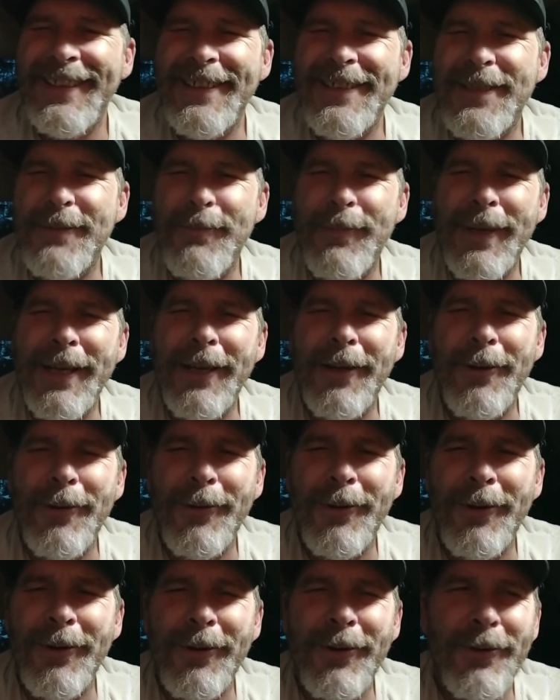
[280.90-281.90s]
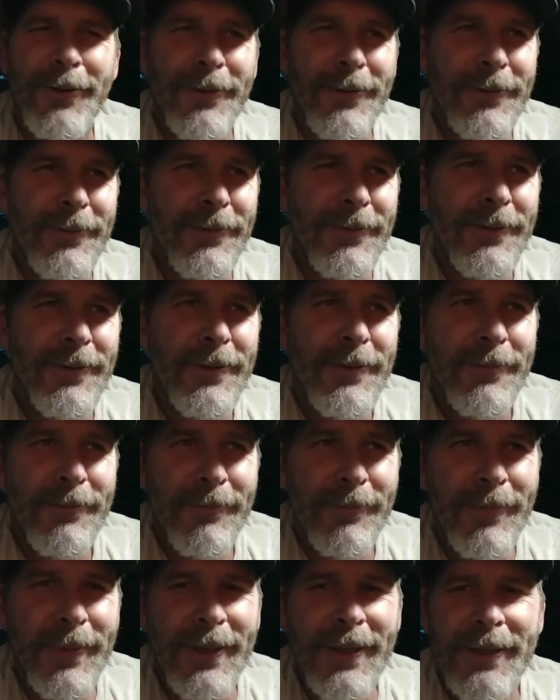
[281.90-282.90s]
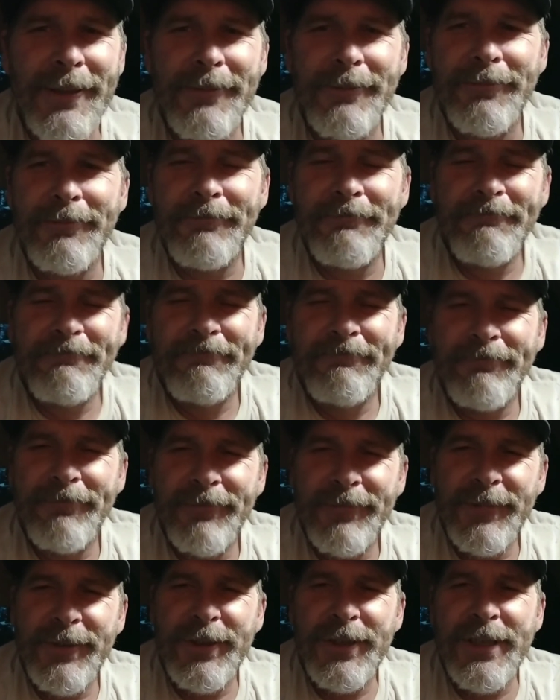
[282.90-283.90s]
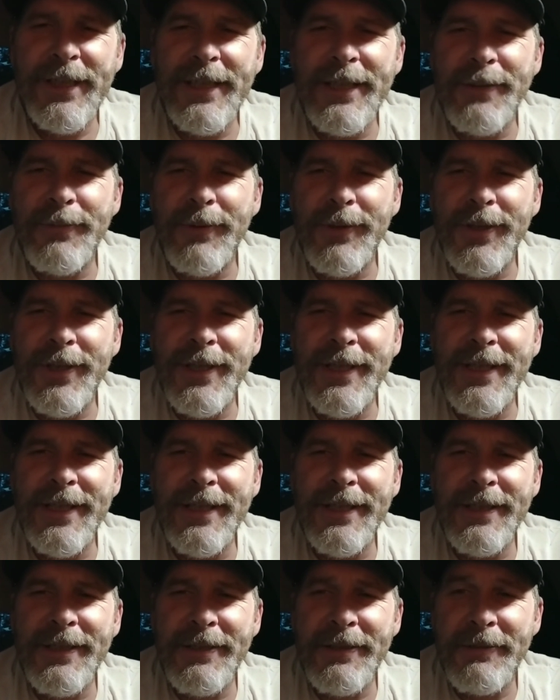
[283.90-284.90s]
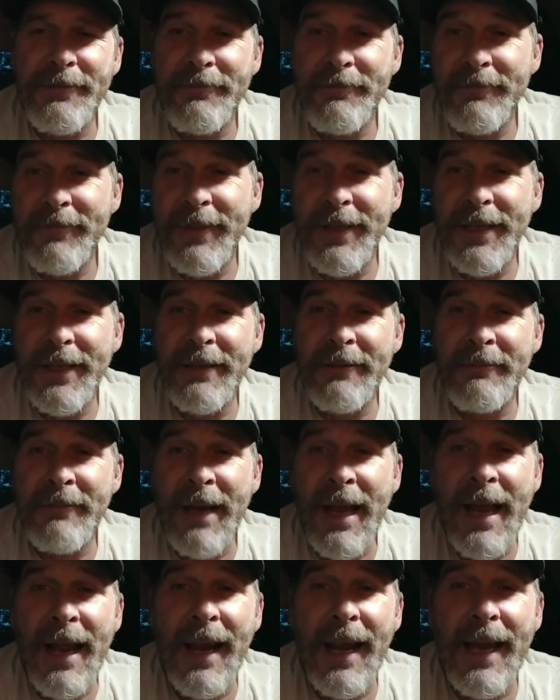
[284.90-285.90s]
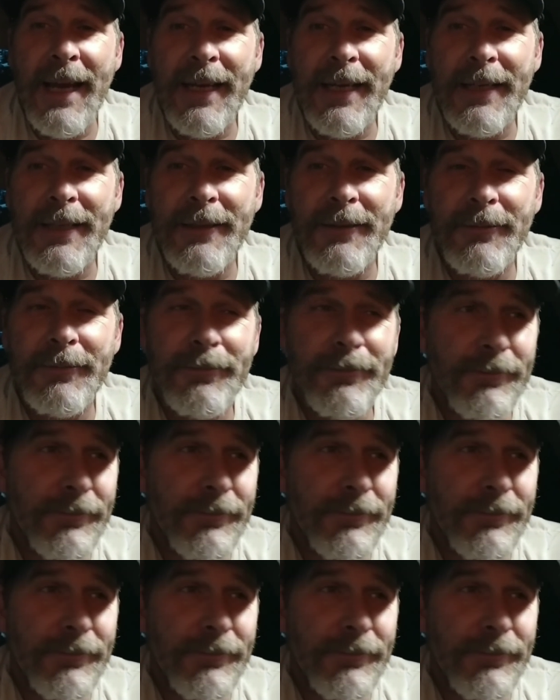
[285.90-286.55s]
It's a big old girl, but she is what she is, and I like it.